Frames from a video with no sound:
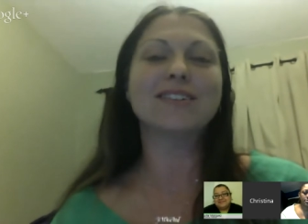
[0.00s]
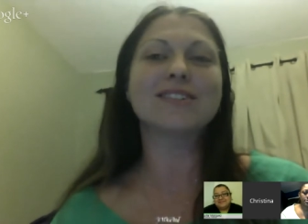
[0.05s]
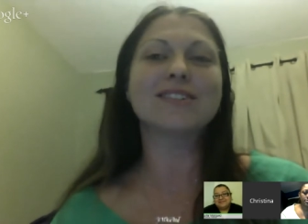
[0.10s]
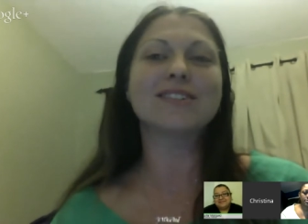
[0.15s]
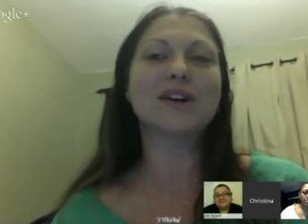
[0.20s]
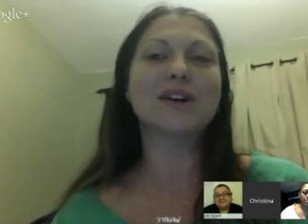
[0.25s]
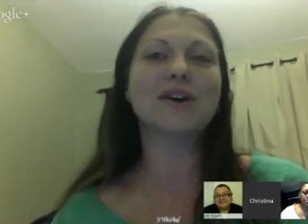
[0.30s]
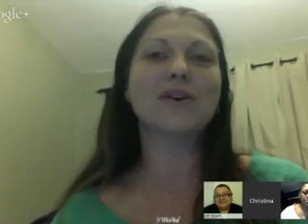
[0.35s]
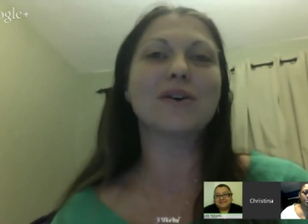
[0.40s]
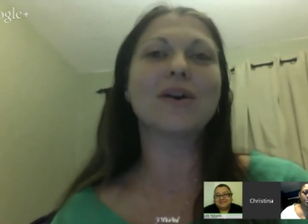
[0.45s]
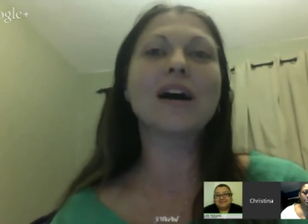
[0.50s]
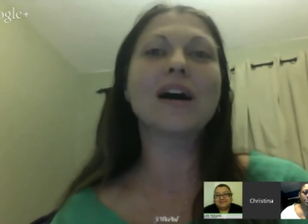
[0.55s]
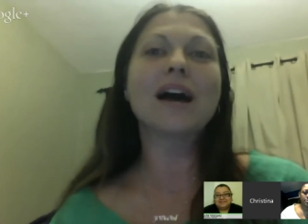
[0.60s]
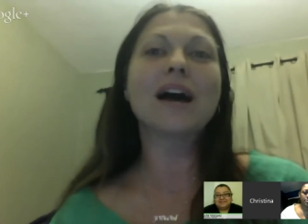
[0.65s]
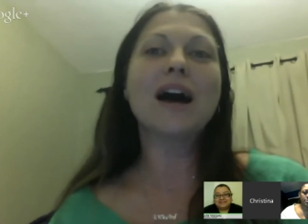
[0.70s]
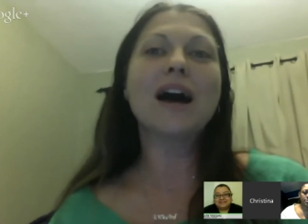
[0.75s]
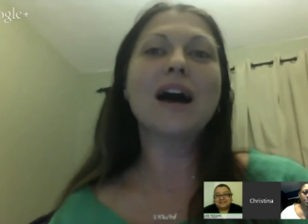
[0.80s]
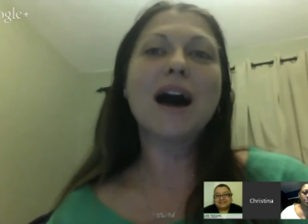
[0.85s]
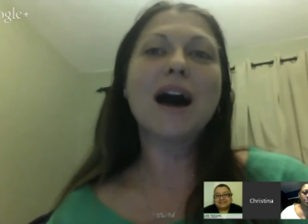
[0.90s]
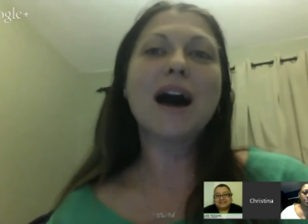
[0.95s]
So,
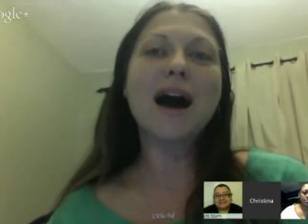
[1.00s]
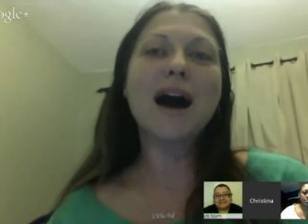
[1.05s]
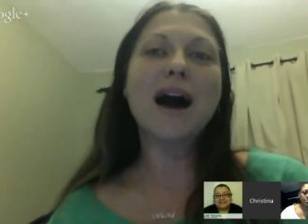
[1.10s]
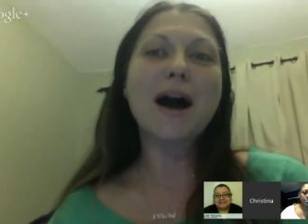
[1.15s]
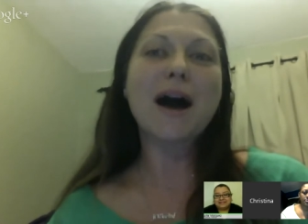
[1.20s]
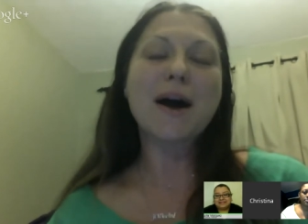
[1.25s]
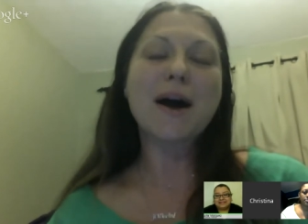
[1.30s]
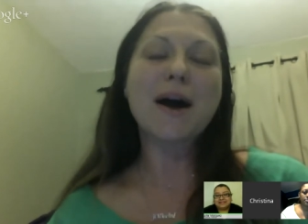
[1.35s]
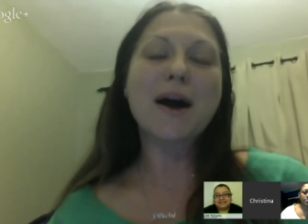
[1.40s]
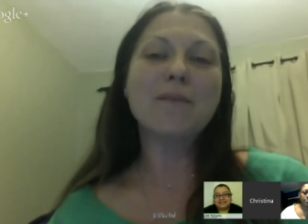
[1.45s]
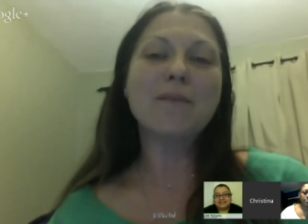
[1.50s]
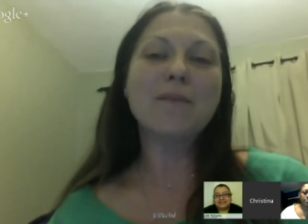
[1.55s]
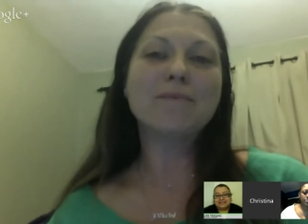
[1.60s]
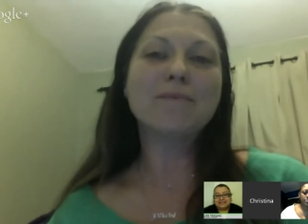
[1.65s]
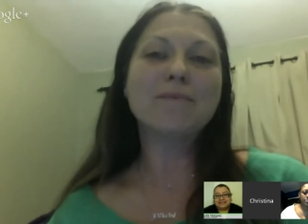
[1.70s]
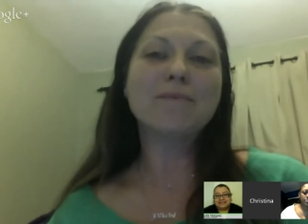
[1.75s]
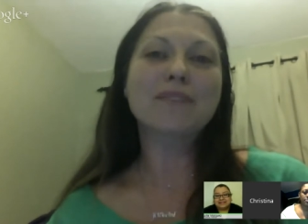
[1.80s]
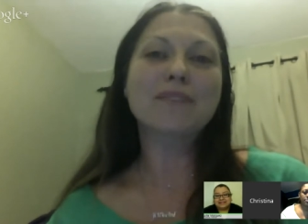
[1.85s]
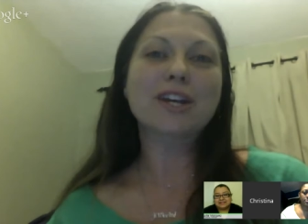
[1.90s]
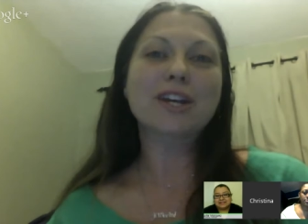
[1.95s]

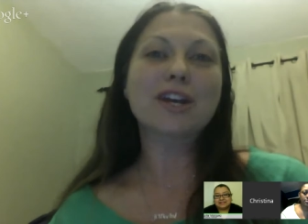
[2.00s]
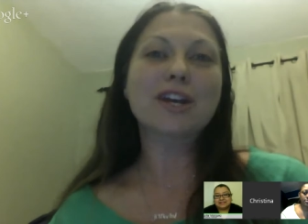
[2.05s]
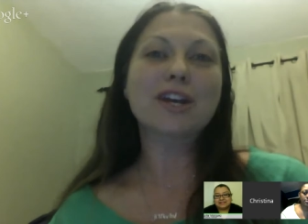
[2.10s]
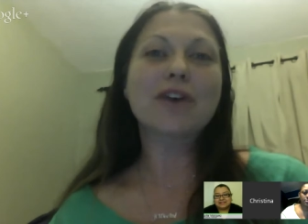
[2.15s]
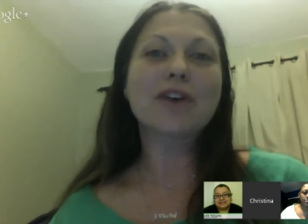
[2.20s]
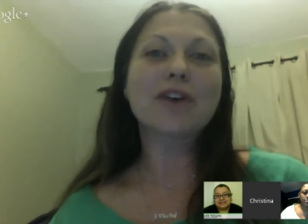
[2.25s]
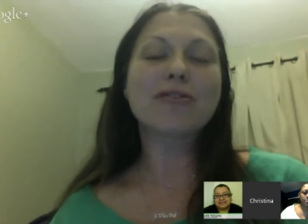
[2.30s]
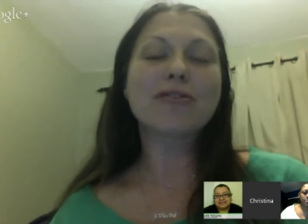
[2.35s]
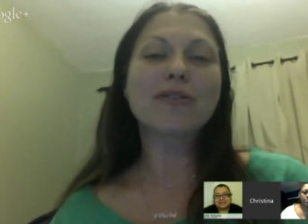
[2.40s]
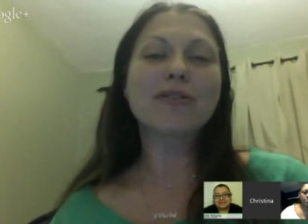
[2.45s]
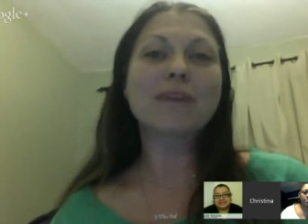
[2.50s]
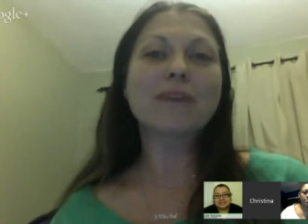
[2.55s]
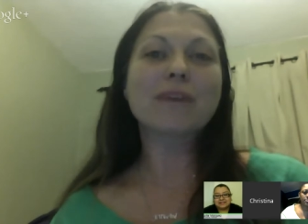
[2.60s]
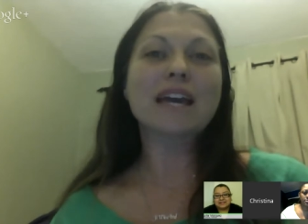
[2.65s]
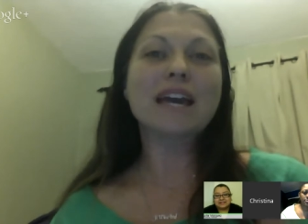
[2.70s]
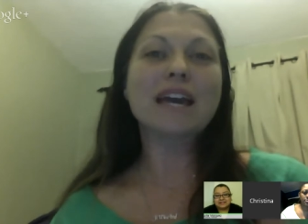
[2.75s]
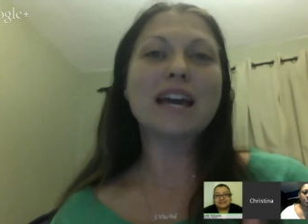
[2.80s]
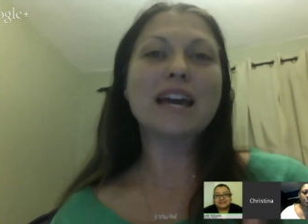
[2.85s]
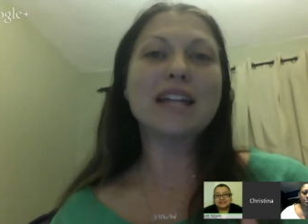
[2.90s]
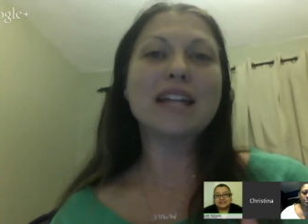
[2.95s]
for
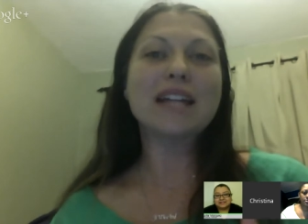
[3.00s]
me,